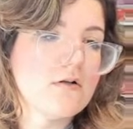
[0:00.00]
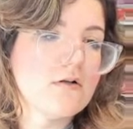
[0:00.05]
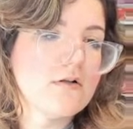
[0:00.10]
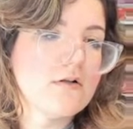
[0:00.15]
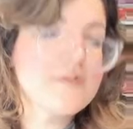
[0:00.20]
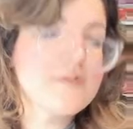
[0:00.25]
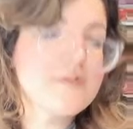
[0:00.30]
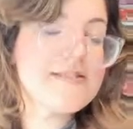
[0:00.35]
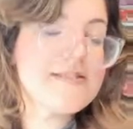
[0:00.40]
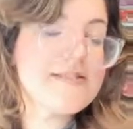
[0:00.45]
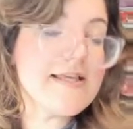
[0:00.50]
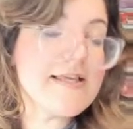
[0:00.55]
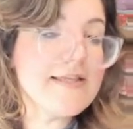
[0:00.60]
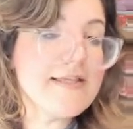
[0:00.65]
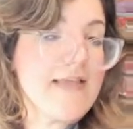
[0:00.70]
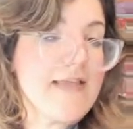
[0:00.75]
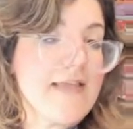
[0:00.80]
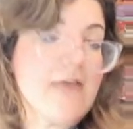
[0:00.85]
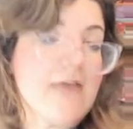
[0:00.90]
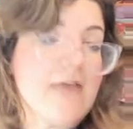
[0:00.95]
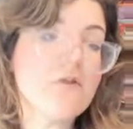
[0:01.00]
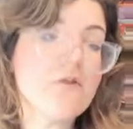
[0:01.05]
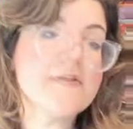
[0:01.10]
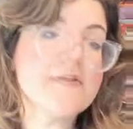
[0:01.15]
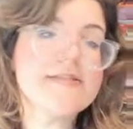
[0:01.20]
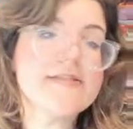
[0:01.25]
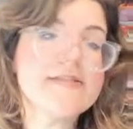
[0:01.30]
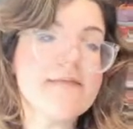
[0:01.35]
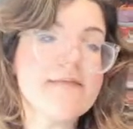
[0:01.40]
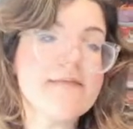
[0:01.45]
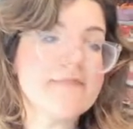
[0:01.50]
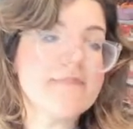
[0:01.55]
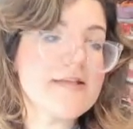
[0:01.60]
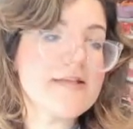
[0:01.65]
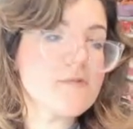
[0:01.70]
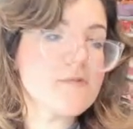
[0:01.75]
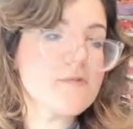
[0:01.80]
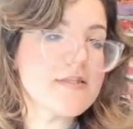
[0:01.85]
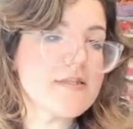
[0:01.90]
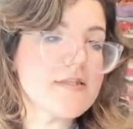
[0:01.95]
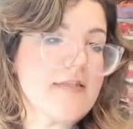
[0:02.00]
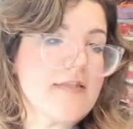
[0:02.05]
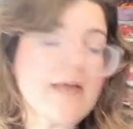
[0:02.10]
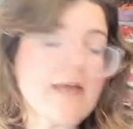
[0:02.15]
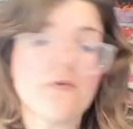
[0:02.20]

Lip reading: See, yeah, no, the same. That's with the Lego